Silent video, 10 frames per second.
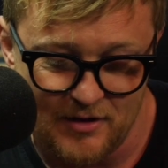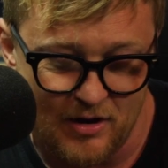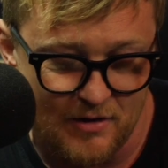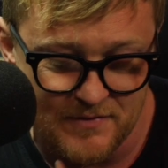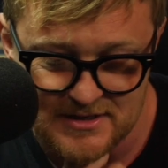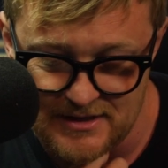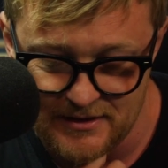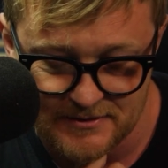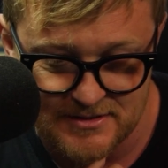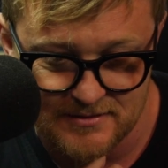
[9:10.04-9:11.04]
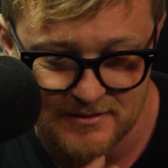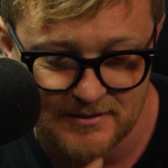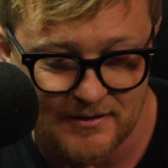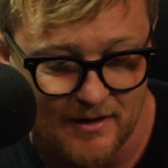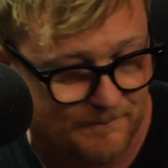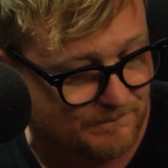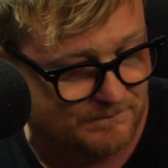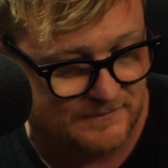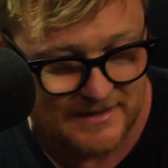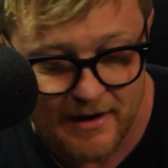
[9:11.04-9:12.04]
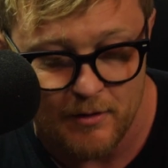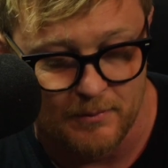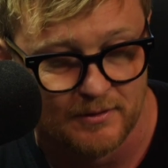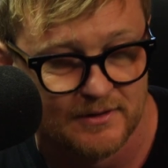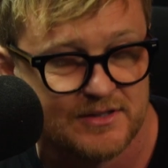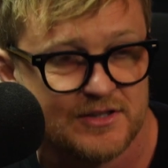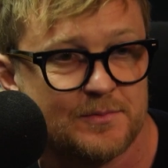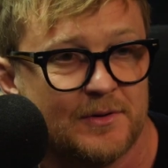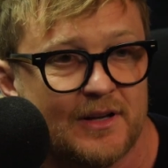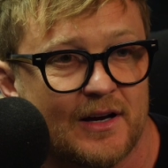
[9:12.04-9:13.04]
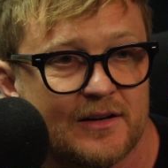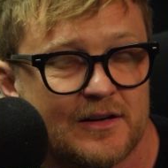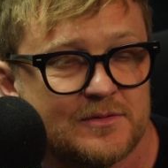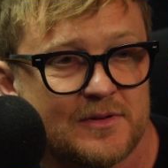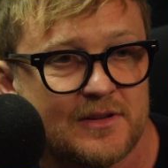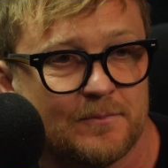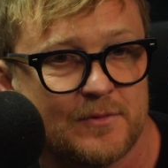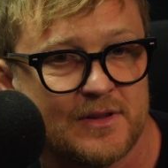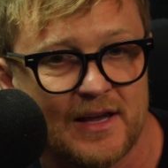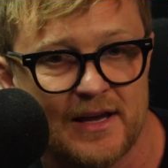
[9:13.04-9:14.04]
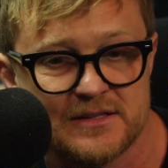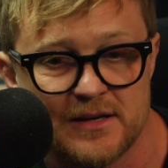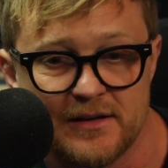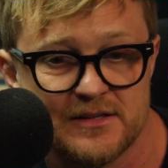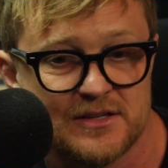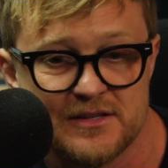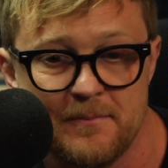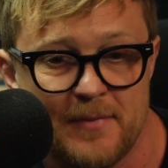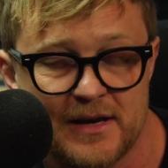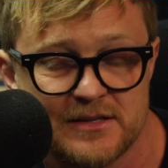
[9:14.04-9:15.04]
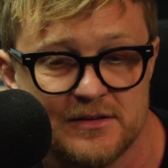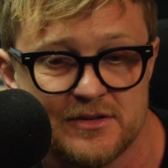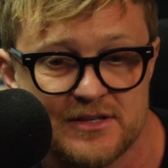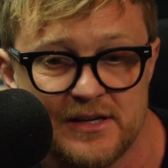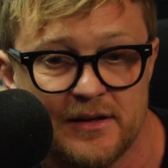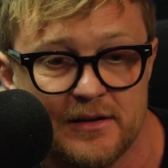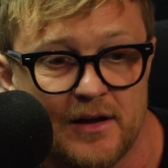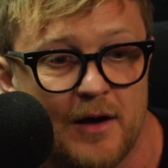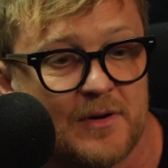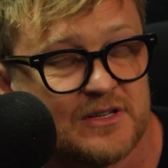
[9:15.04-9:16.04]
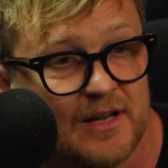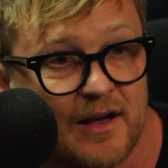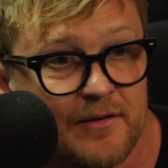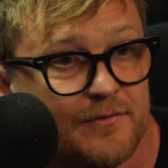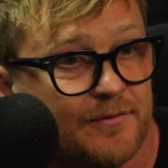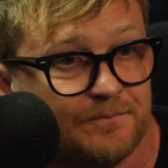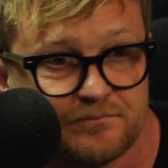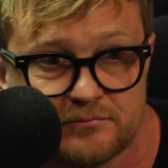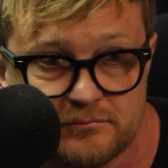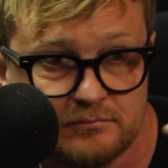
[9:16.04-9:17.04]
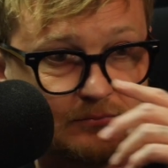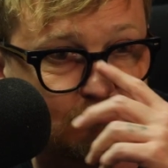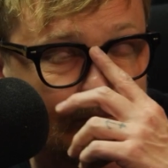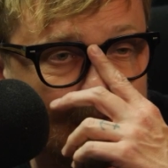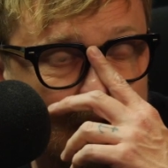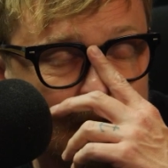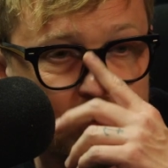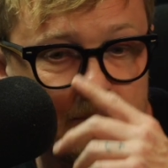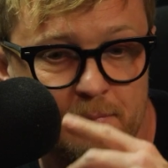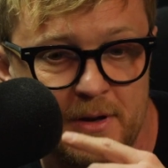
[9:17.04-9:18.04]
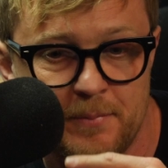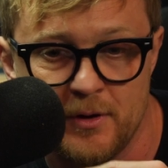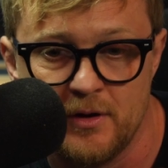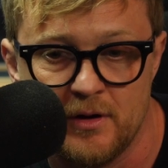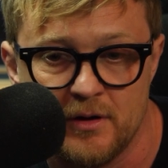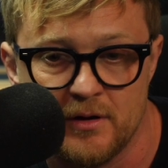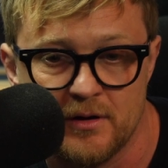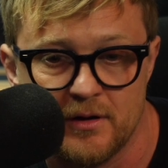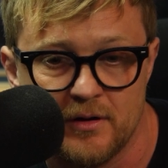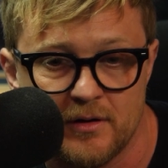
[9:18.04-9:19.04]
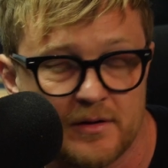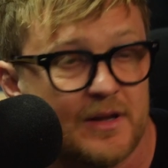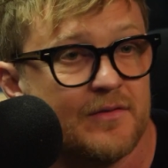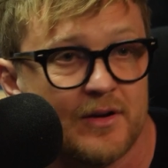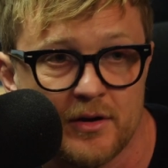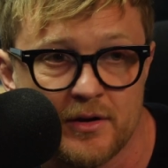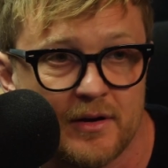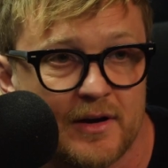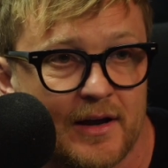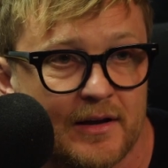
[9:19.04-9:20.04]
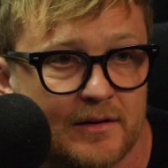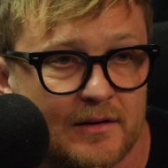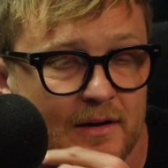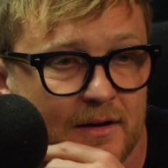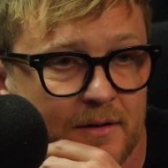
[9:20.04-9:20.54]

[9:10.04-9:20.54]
obviously it's terrible that she's been diagnosed with cancer, and it's just amazing to see how much love people are giving her, and